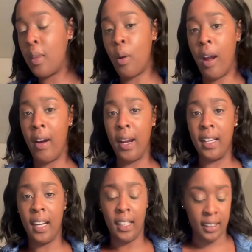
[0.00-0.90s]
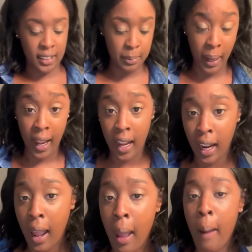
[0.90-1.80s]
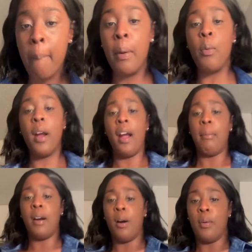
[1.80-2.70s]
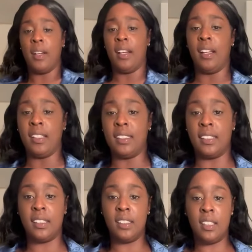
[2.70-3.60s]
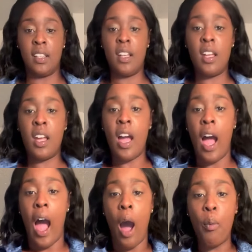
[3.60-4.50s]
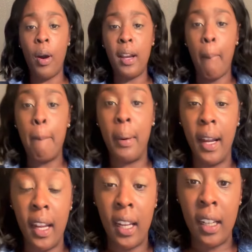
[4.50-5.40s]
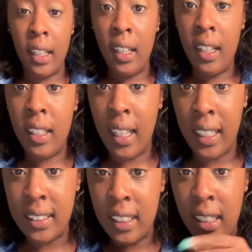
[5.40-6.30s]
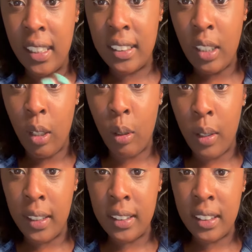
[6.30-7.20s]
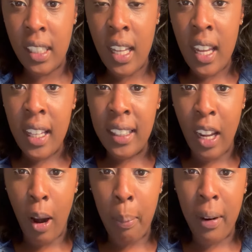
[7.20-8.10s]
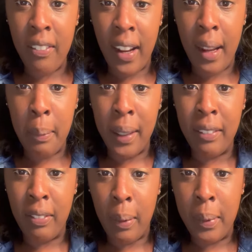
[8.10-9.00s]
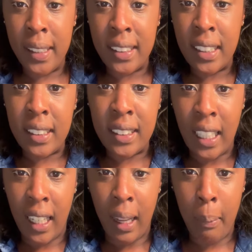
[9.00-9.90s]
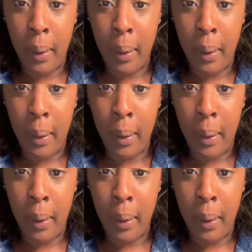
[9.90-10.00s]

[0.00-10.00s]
all right, not this bad. But where I'm going in this, I want a button. Y'all see these claws? They are preventing me from this second